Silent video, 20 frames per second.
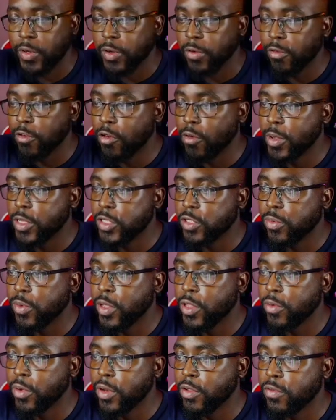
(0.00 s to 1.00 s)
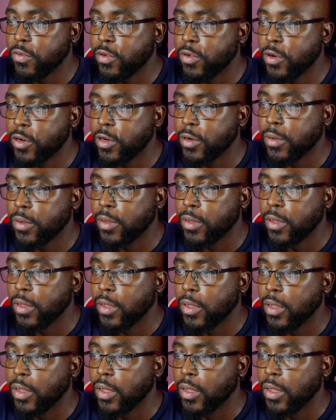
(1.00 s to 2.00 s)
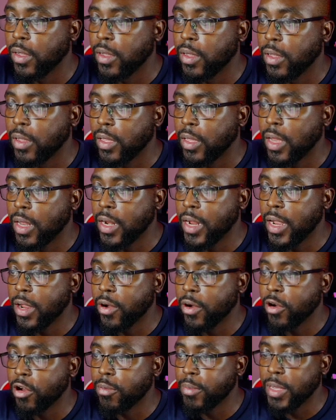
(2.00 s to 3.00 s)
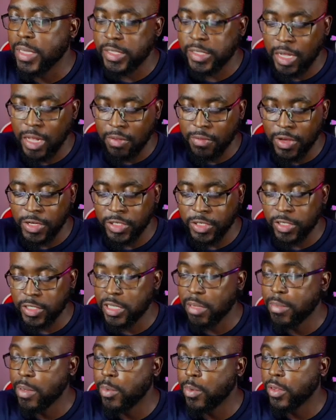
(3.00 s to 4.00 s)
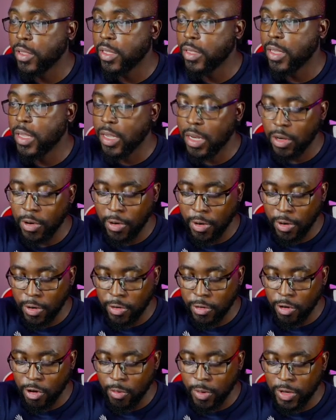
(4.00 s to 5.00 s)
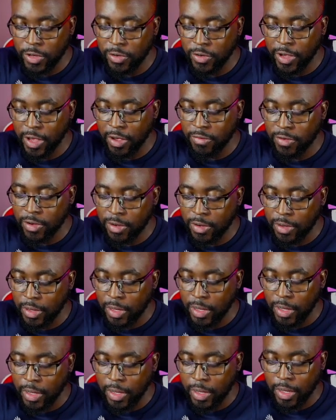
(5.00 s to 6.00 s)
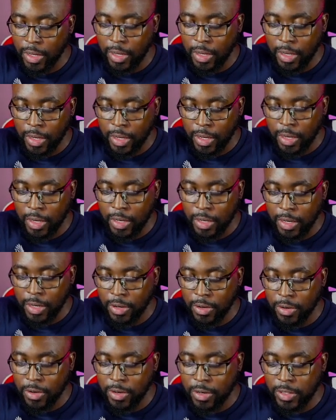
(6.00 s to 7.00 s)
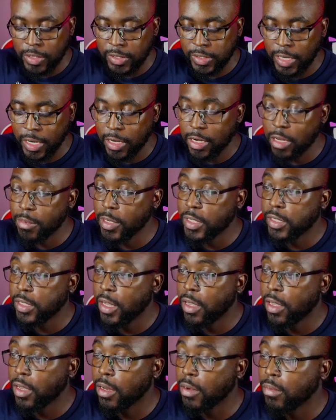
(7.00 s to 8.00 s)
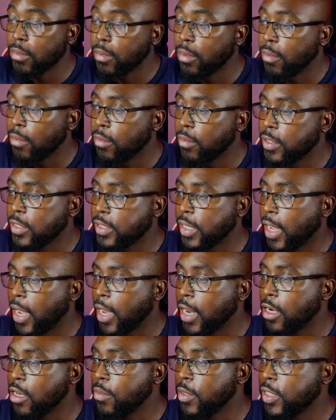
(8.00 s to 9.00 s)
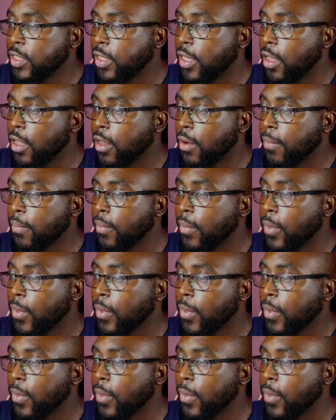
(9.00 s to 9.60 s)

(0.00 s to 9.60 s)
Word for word: Romans 3, 24. Can I earn my salvation? Some people think they can earn their way to heaven, and they are sadly mistaken sadly mistaken.